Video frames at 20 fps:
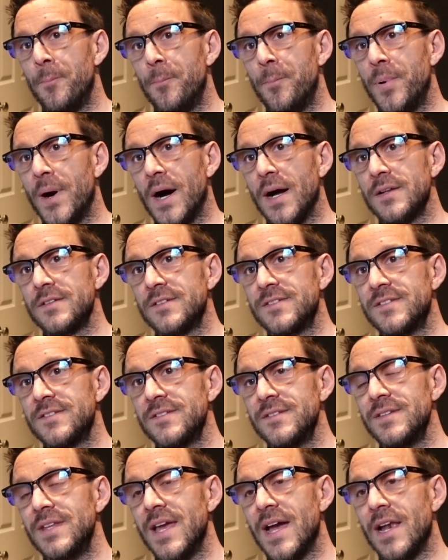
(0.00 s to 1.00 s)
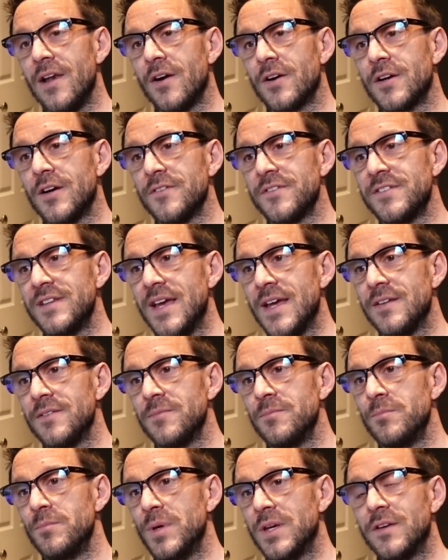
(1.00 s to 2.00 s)
But yeah, like I've said,
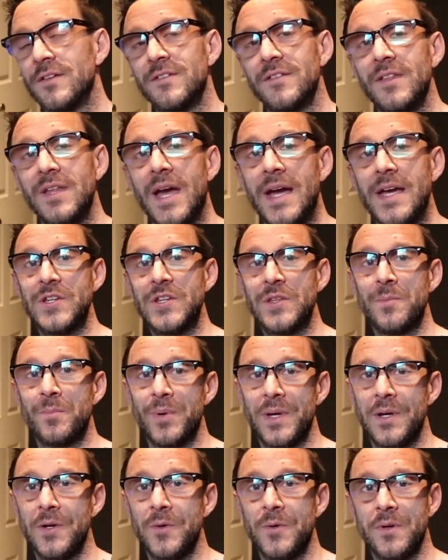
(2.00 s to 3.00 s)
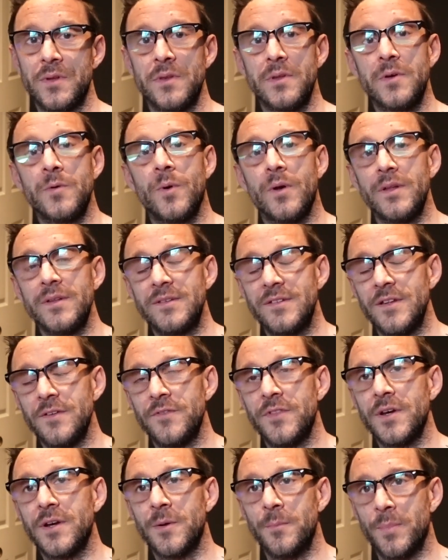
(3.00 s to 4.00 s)
because of the of the build and the quality
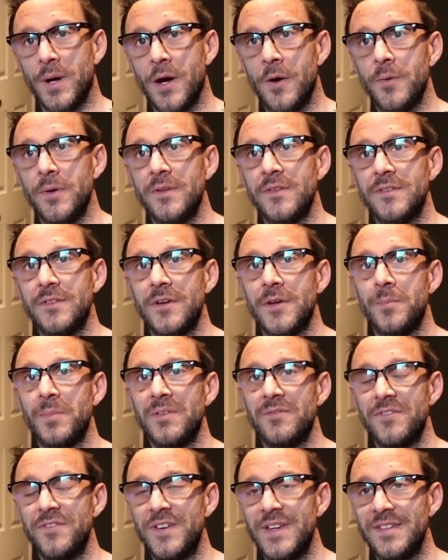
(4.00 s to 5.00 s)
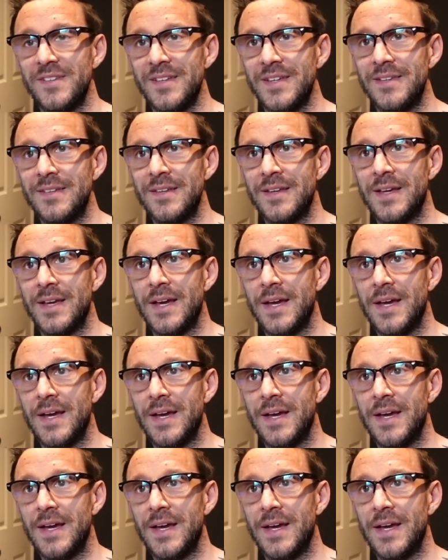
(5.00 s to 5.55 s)
of the components that have been fitted,